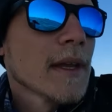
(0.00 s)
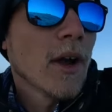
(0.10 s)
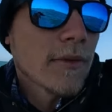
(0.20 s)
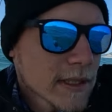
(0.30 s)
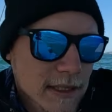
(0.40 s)

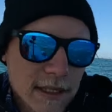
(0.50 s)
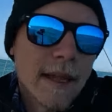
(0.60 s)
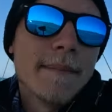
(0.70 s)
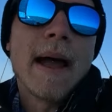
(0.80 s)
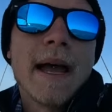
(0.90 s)
Obviously
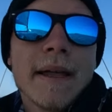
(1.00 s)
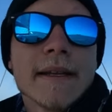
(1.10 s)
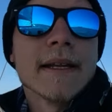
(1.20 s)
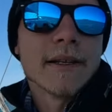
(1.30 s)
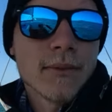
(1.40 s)
they're
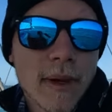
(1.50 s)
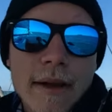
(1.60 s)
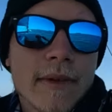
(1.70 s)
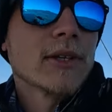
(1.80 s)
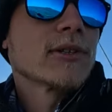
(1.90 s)
manned and
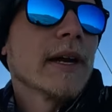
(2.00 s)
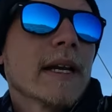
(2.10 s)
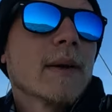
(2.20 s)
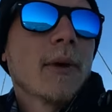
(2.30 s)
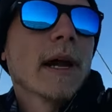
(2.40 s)
whatever, they're just
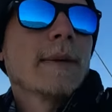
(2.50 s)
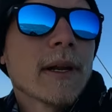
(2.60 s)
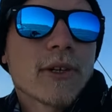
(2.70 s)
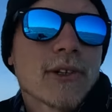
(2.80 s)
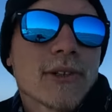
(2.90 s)
taking a break,
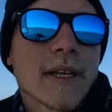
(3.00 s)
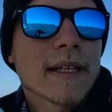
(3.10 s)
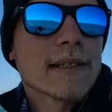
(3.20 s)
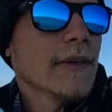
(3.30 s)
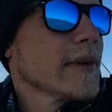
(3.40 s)
but it's just like
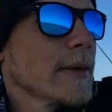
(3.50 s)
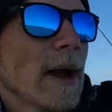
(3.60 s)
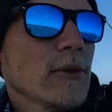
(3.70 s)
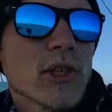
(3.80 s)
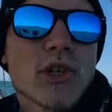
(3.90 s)
there's something
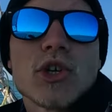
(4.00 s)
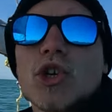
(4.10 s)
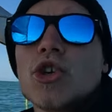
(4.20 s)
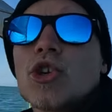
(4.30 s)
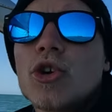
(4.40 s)
about such a
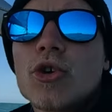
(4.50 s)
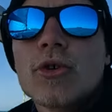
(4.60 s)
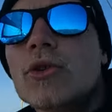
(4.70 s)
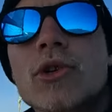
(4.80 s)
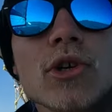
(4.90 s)

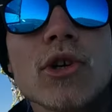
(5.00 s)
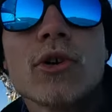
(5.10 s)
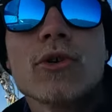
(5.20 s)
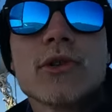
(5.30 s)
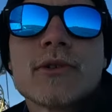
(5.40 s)

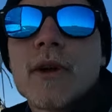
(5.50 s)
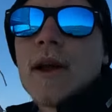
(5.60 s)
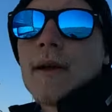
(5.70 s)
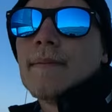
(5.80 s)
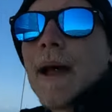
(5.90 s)
huge
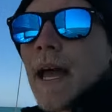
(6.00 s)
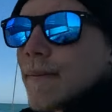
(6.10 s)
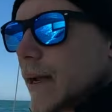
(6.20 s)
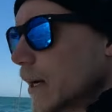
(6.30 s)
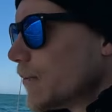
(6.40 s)

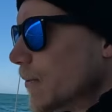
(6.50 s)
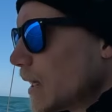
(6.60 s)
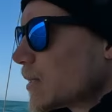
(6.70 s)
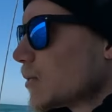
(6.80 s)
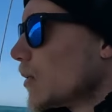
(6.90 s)
man-made
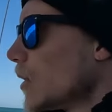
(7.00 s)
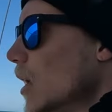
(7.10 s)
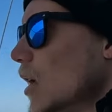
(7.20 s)
vessel